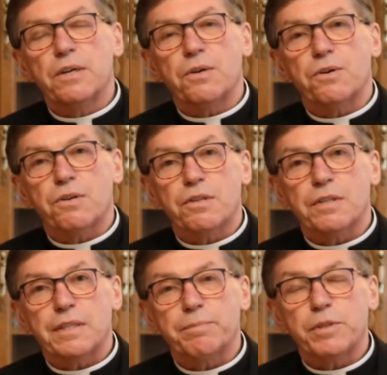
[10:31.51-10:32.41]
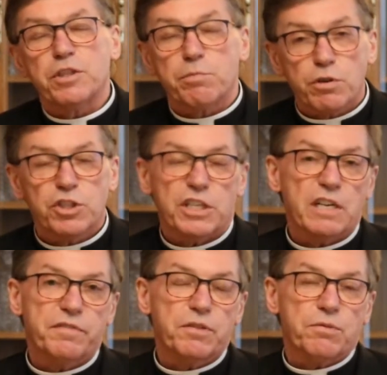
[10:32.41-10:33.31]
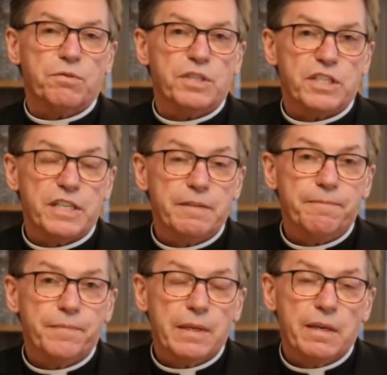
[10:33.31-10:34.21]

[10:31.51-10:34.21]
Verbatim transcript: or besmirching of it through sin.